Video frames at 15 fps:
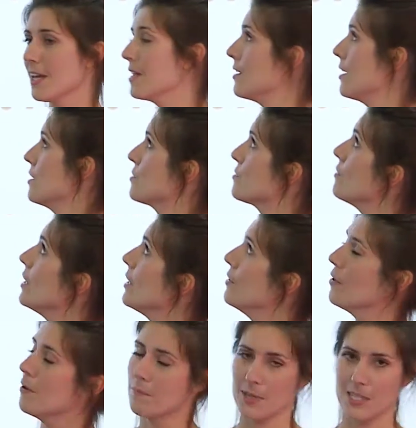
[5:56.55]
It's really
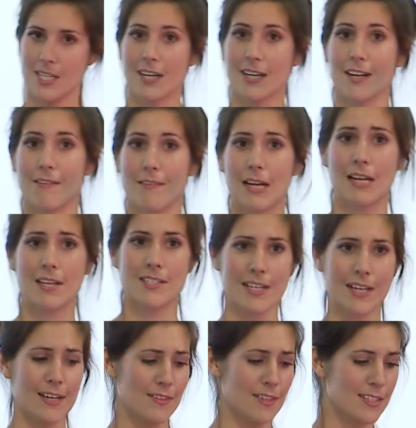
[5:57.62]
not particularly
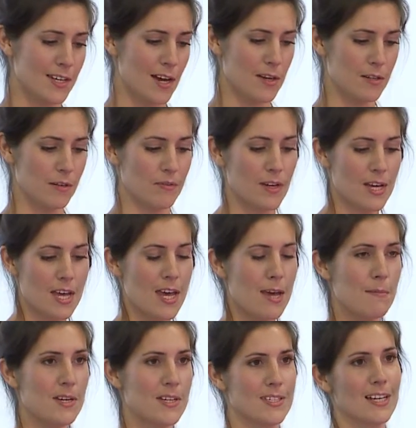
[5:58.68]
realistic, and this kind of
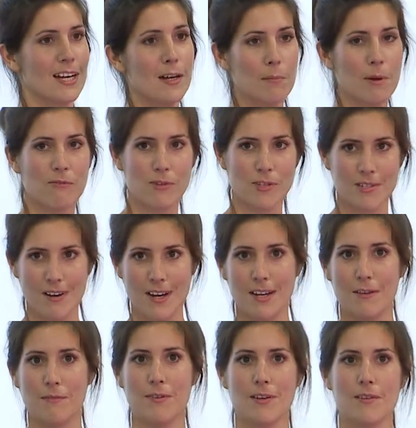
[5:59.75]
image is a little bit
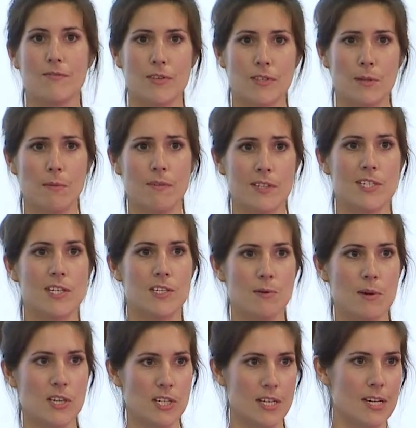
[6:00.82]
frustrating for some of us tissue
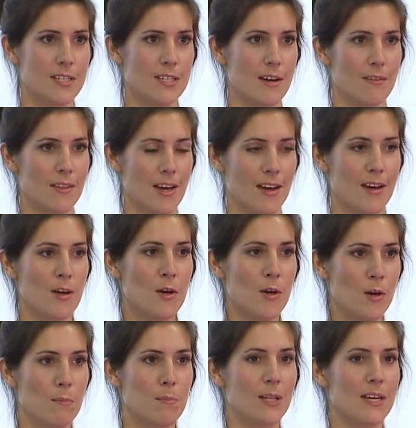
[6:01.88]
engineers out there
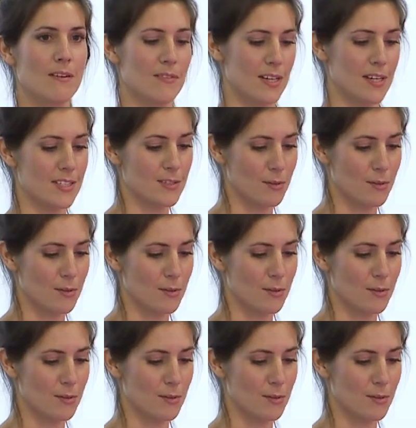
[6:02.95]
who believe that it's